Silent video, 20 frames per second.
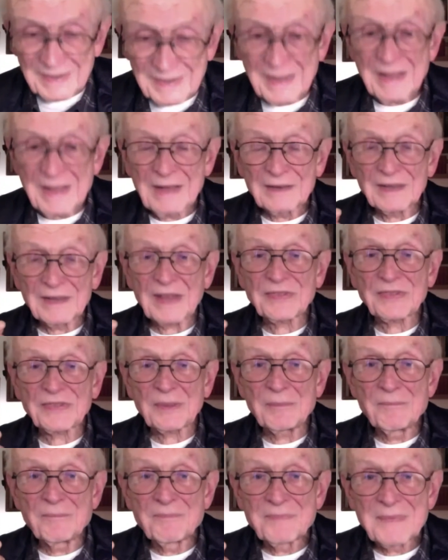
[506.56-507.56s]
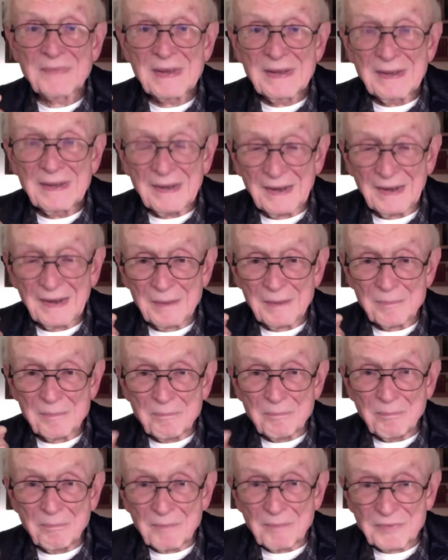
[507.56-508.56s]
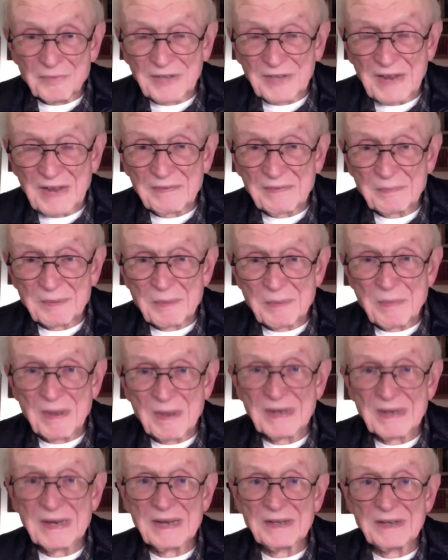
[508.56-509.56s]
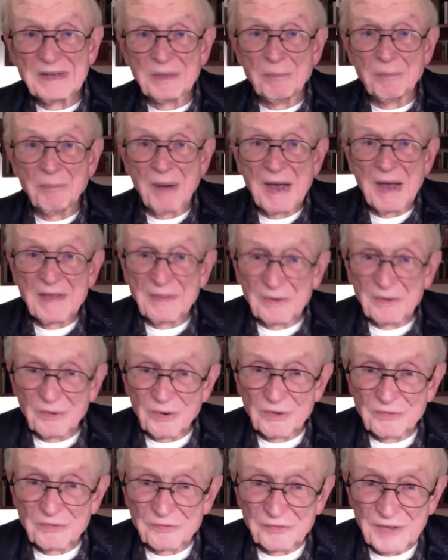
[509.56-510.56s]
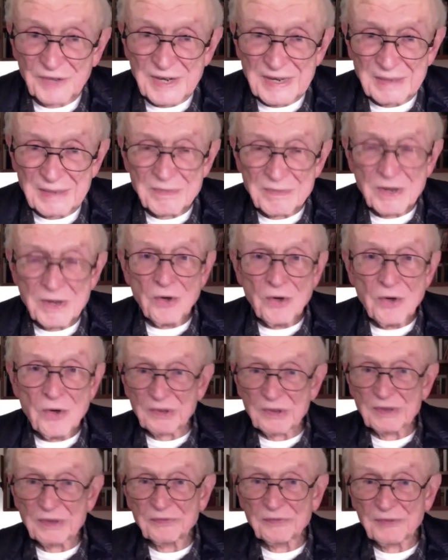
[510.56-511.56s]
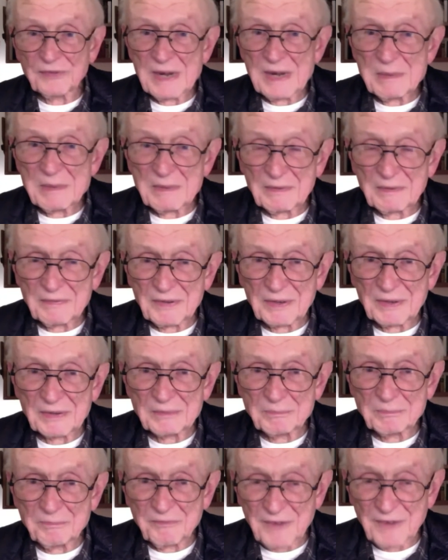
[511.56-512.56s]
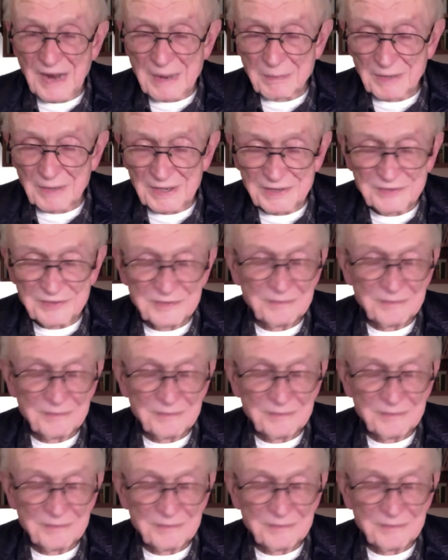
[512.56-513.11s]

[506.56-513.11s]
let them save up the money to buy their own freedom or the freedom of their families.